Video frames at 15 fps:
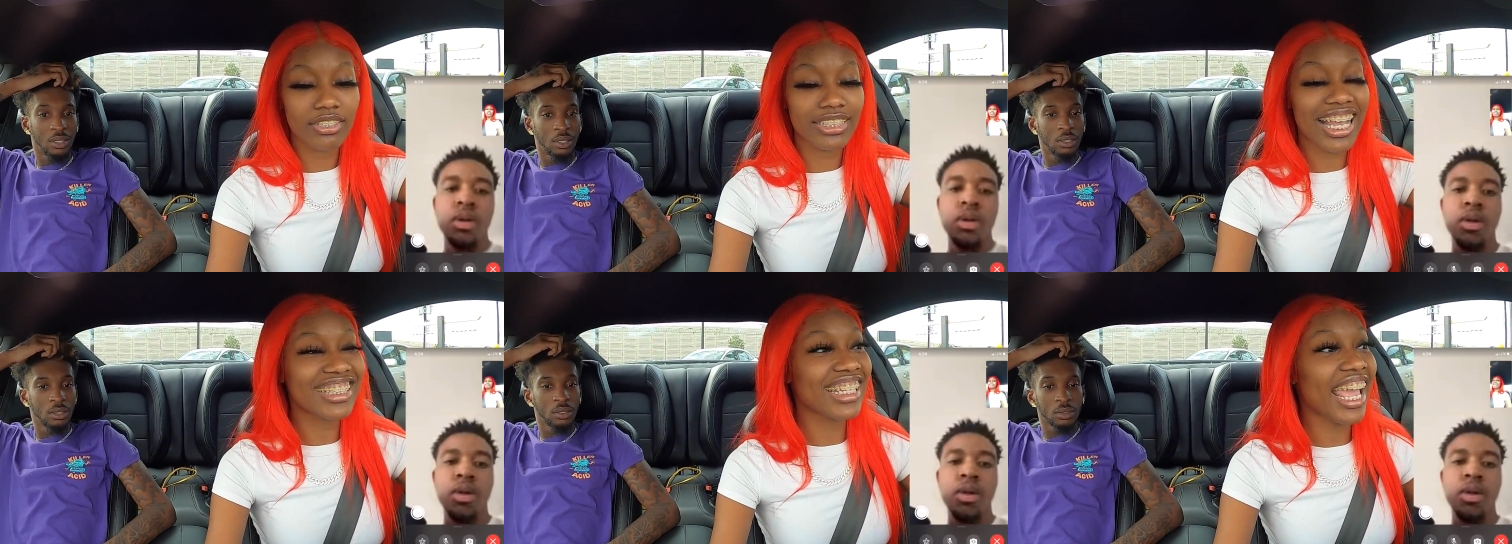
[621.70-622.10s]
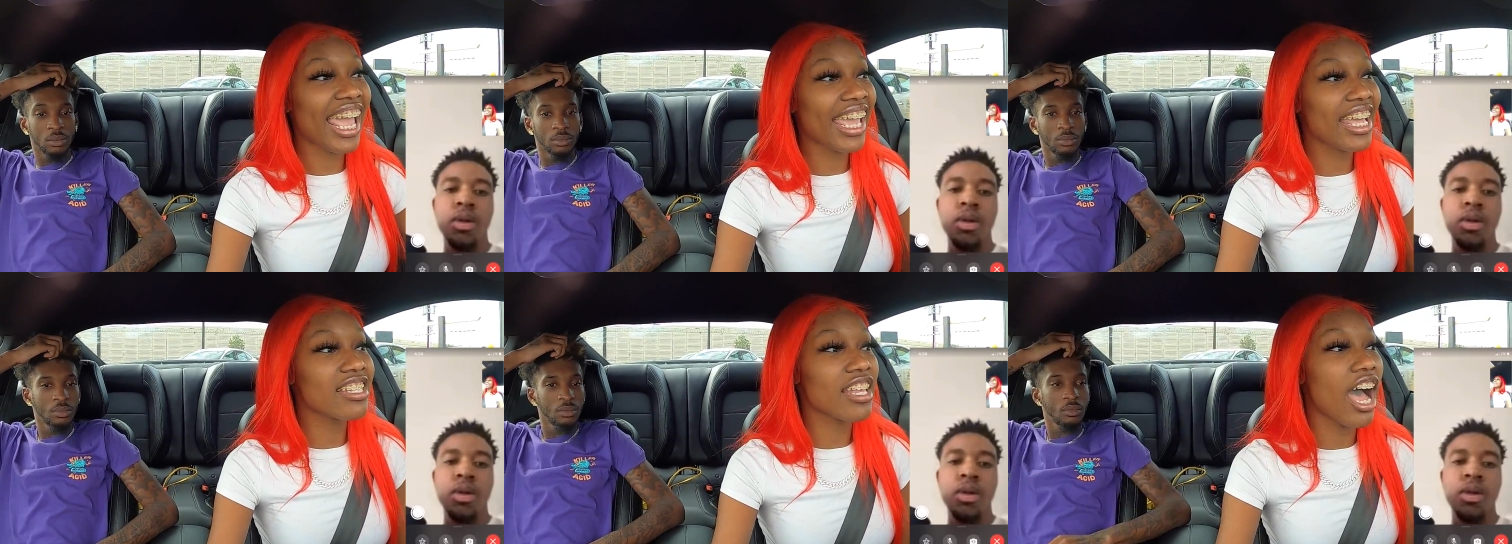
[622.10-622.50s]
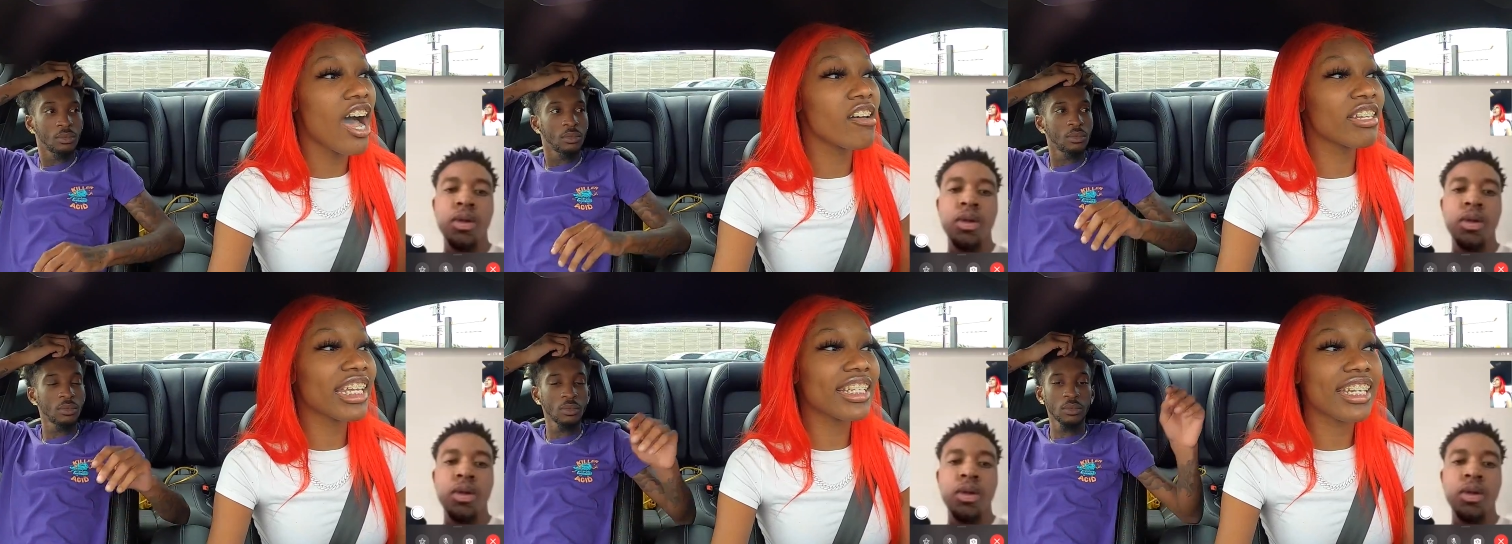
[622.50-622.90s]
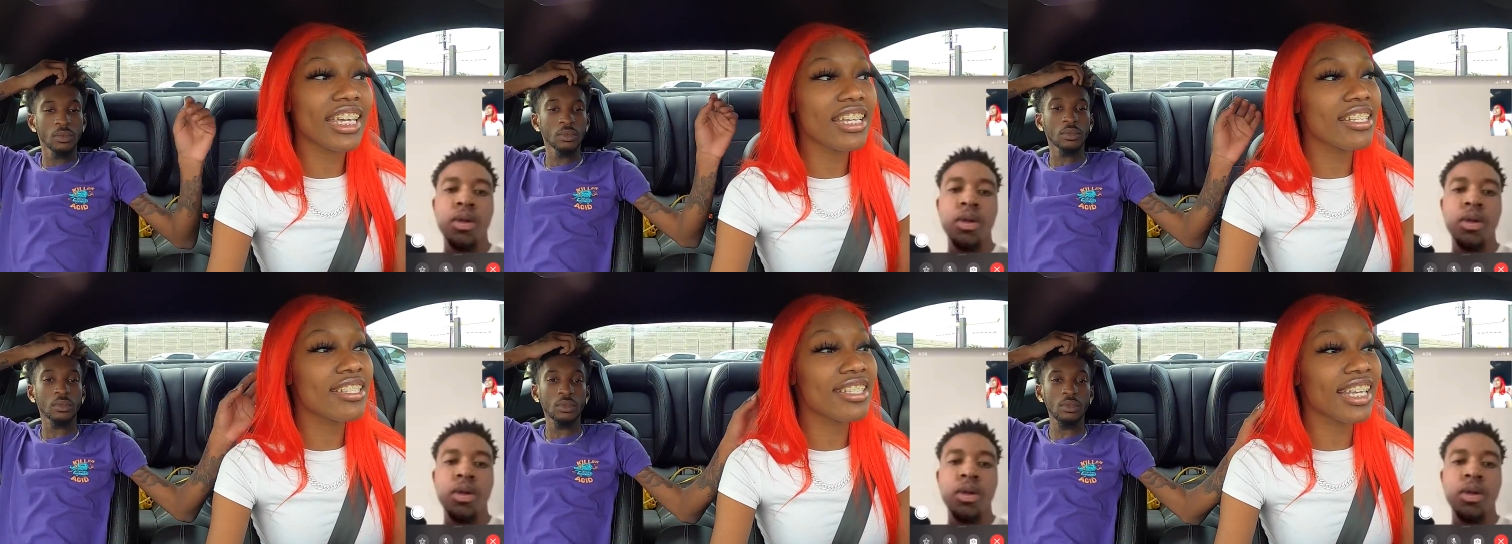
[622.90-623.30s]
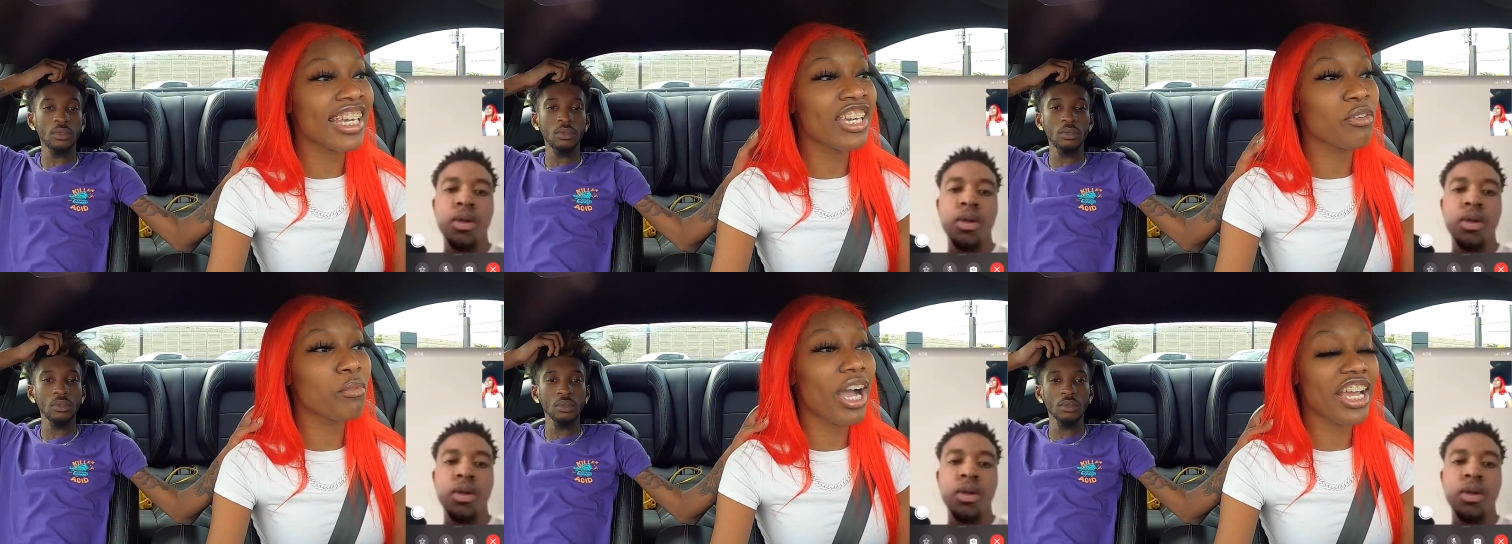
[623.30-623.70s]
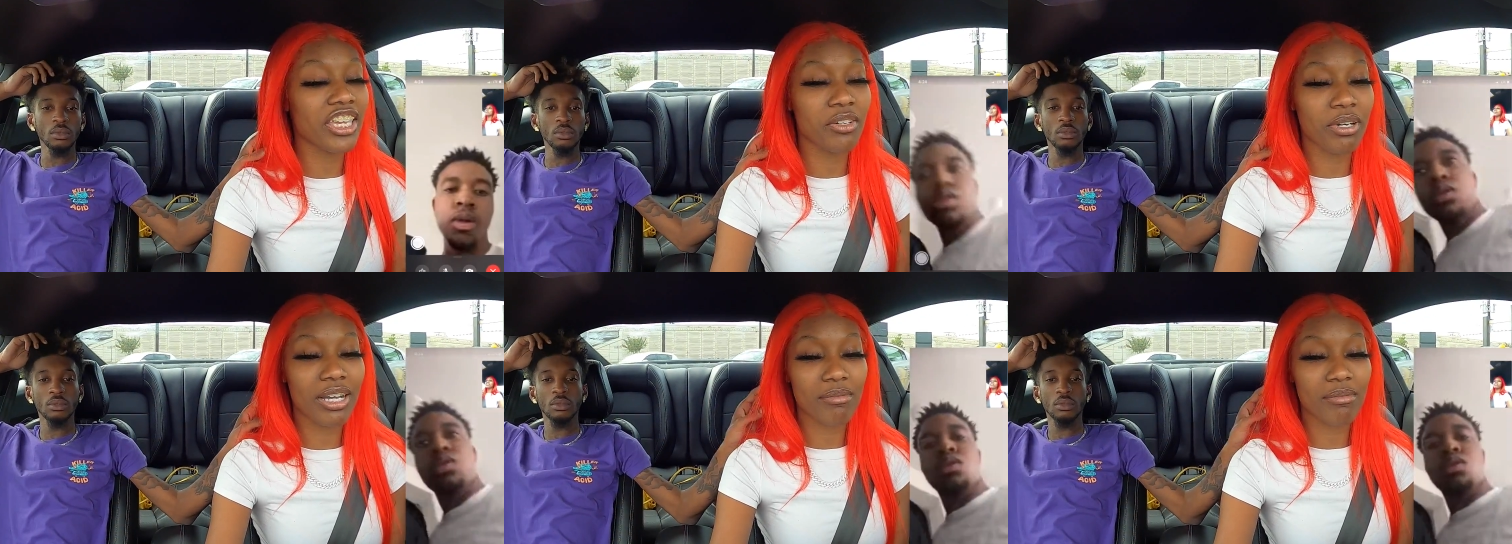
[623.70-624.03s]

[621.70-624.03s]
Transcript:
Speaker 1: Tyjae, it's only DC. Why you